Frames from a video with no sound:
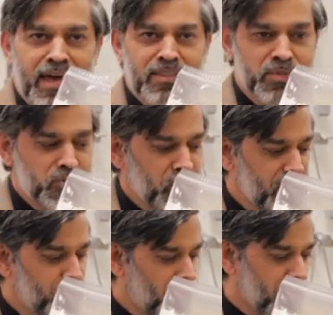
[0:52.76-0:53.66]
and the
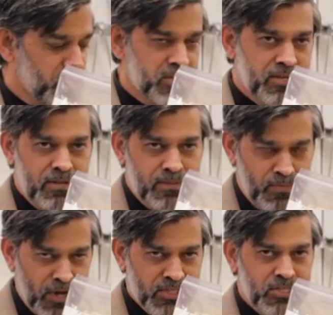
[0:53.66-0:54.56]
machine processed it,
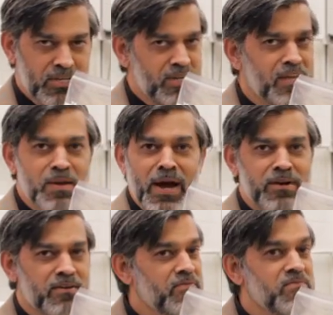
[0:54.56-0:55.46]
processed it in a
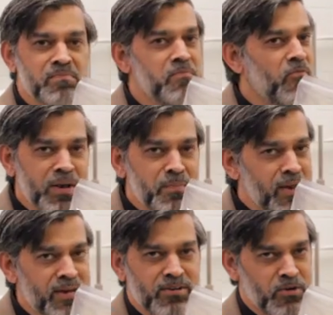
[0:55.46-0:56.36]
matter of 1
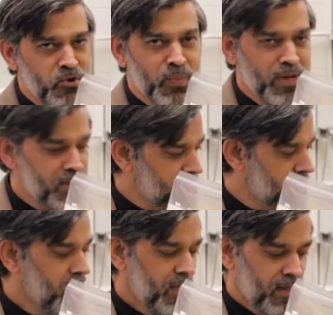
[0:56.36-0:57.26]
minute or 2
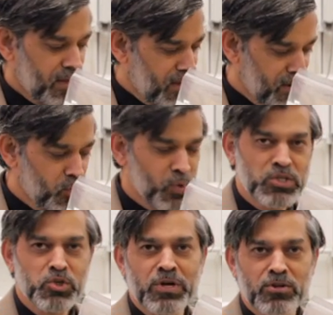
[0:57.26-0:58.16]
minutes in
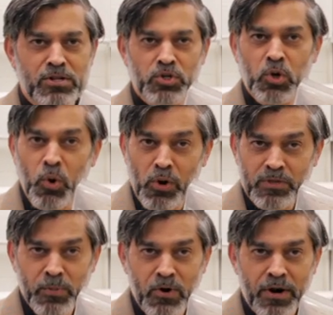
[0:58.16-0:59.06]
doing so, it also
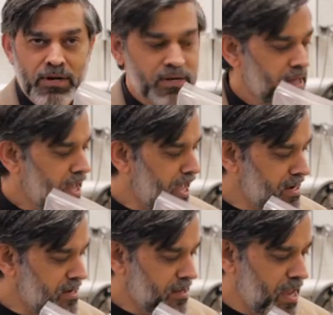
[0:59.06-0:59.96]
cooked the product
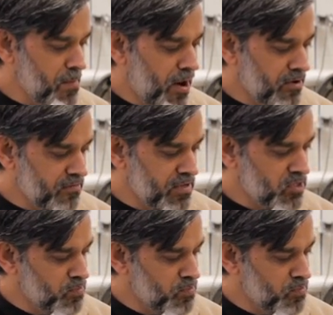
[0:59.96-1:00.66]
and it came out of this